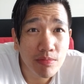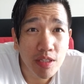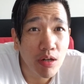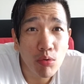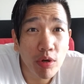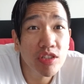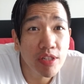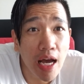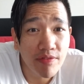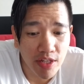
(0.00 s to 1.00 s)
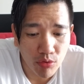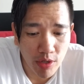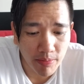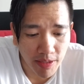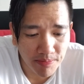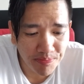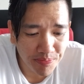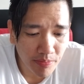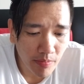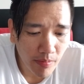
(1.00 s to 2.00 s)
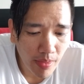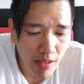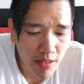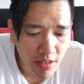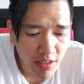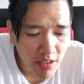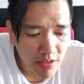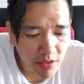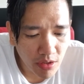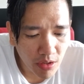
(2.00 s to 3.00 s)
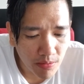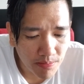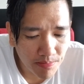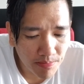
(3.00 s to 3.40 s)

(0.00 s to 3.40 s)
you know, once you have the equipment. So